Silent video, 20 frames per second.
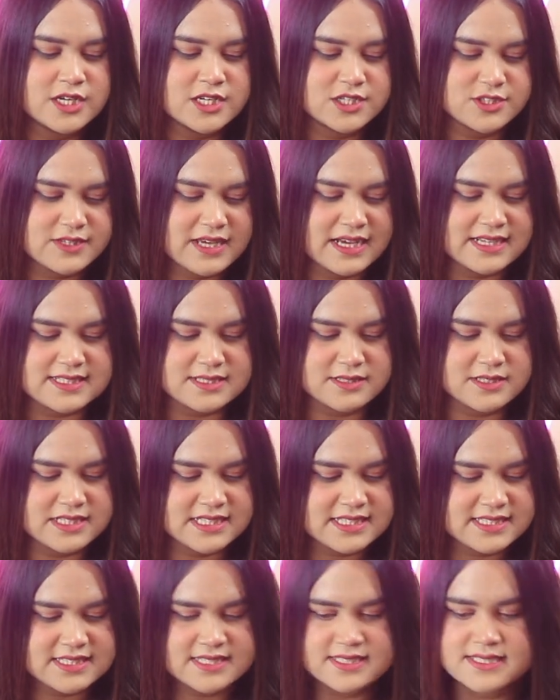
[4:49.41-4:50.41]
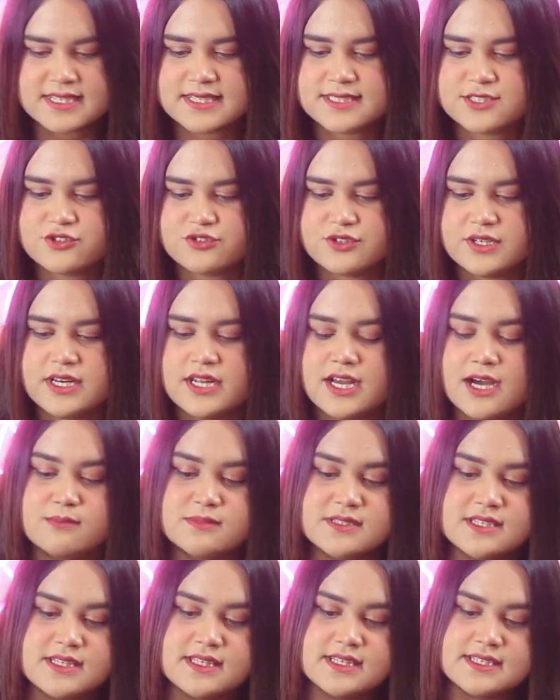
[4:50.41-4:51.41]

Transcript: So yeah, it's a decent sunscreen. Comes